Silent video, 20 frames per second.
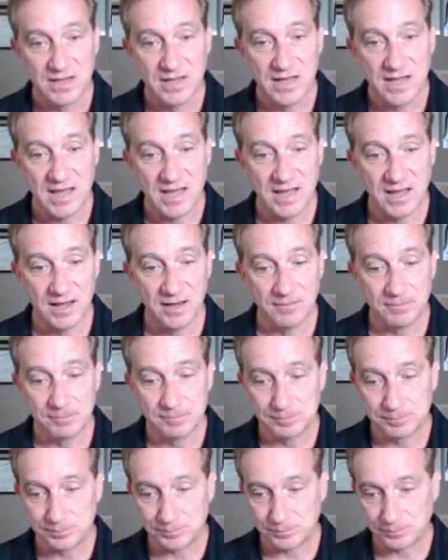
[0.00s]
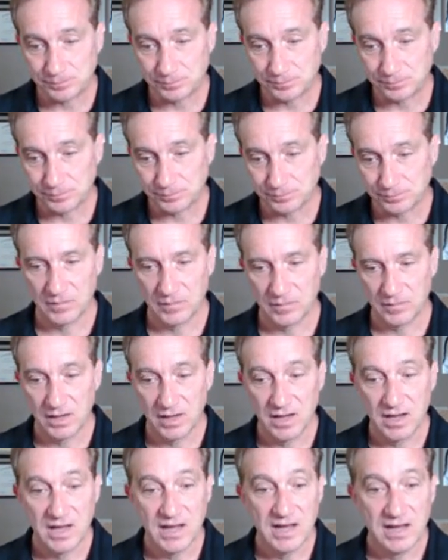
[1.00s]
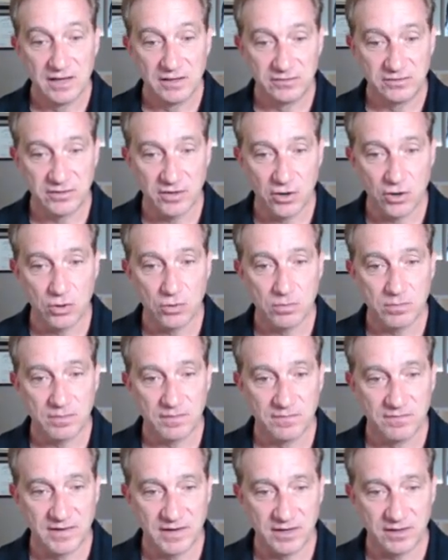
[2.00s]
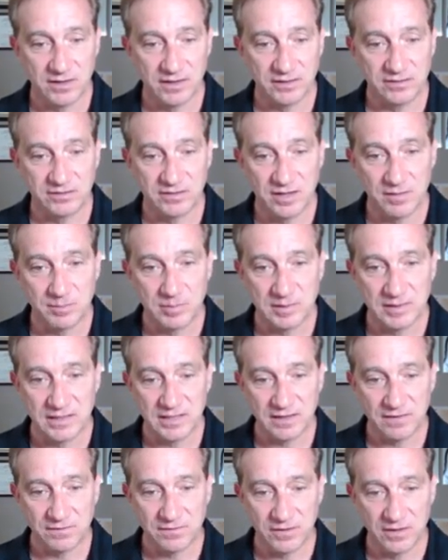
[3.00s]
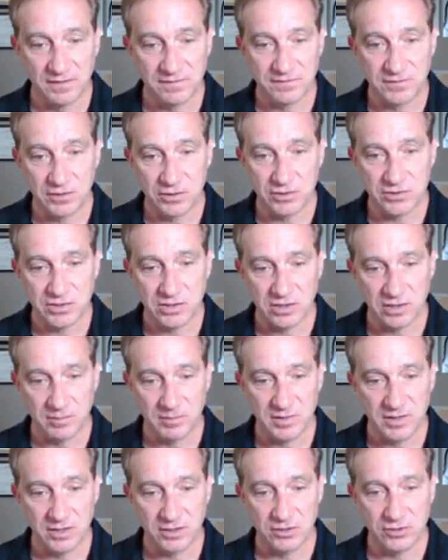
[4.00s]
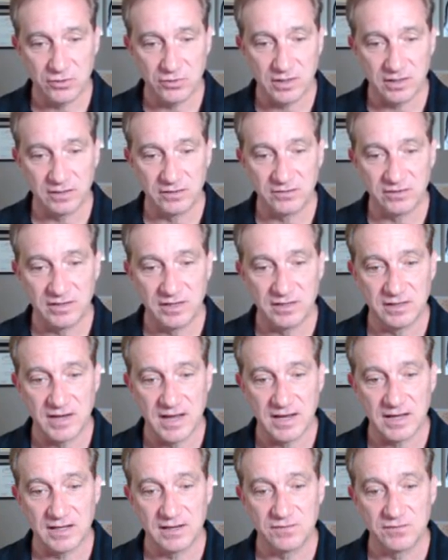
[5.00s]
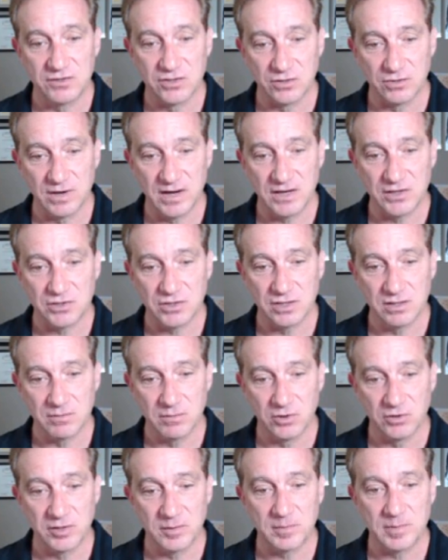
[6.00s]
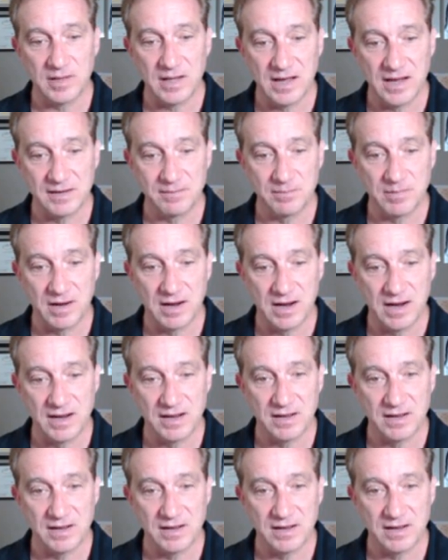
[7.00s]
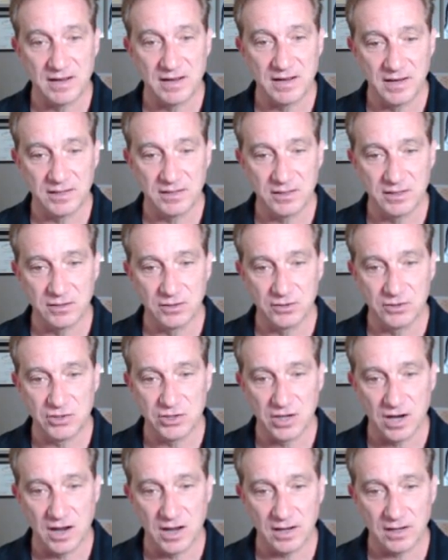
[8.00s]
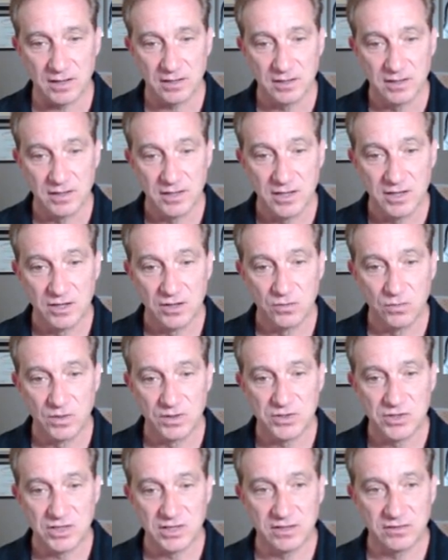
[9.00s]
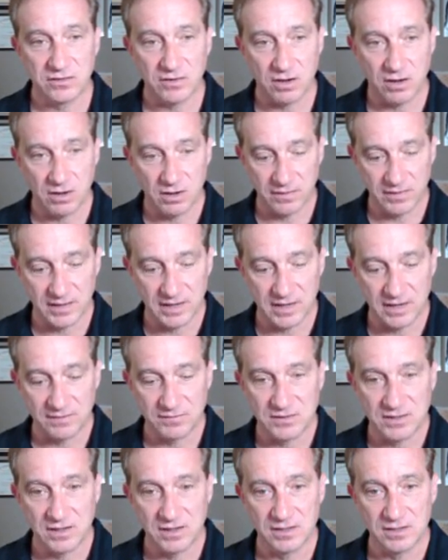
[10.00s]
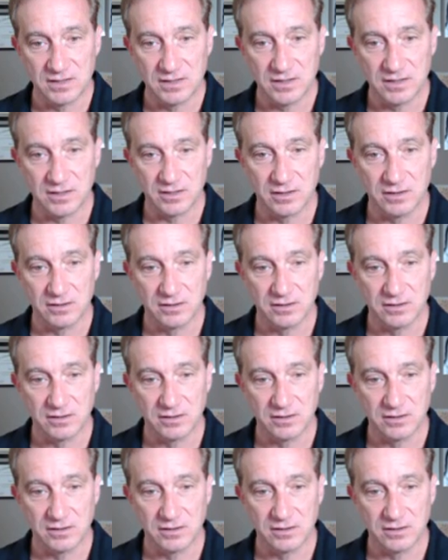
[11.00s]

And so, very simply, for the first term here, you can see negative duration multiplied by my yield shock which is all that I've done here.